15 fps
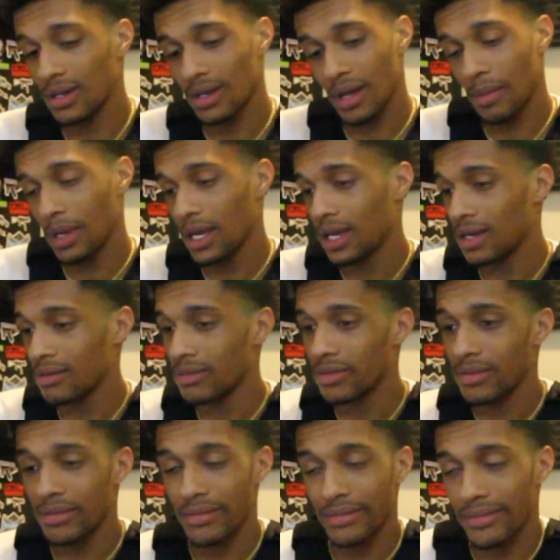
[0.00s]
I mean,
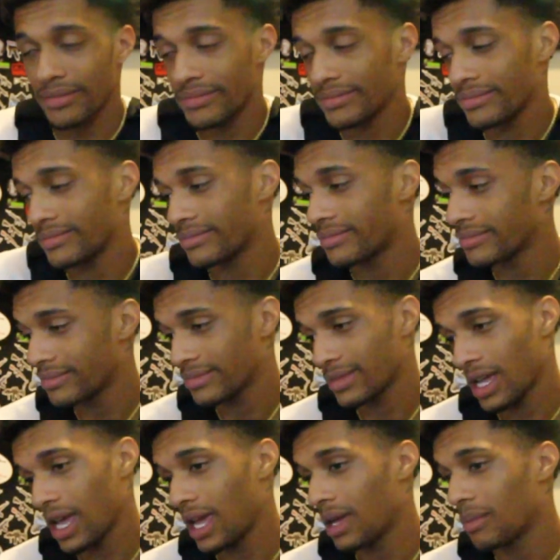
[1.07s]

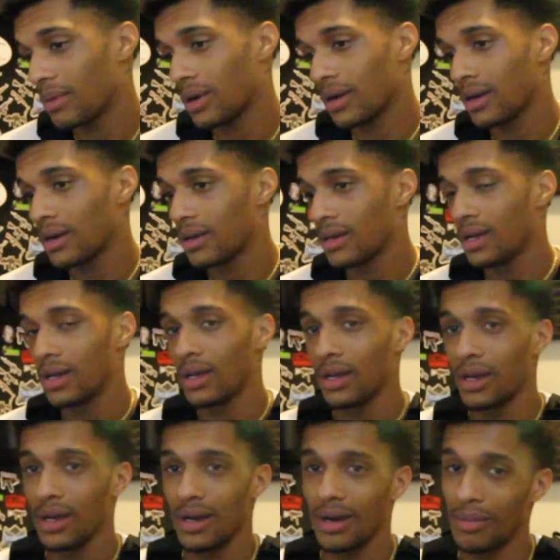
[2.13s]
hey, bro.
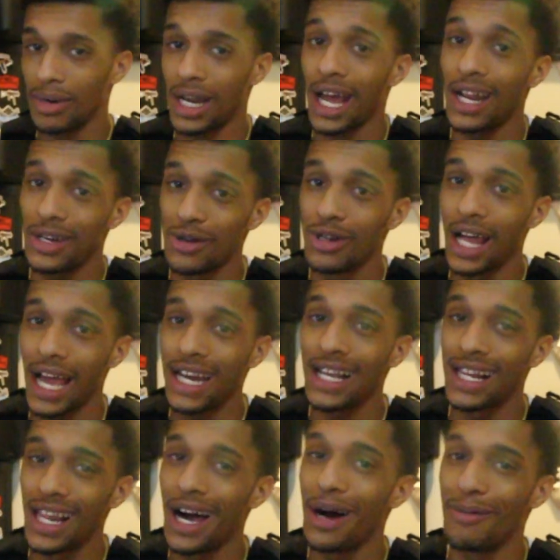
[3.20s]
But I do like the
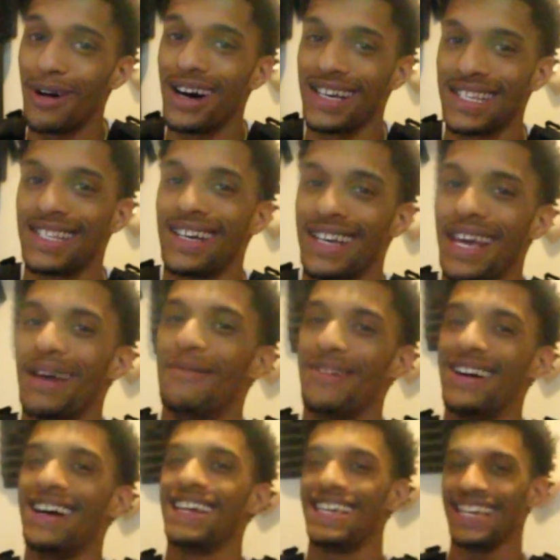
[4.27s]
Glock bars though. That
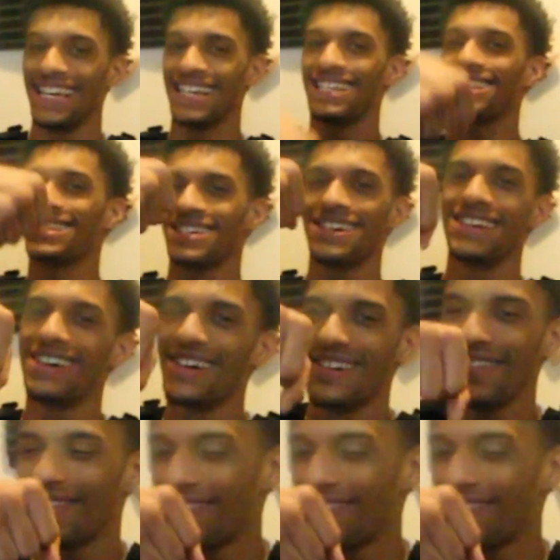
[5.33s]
mug get turned over,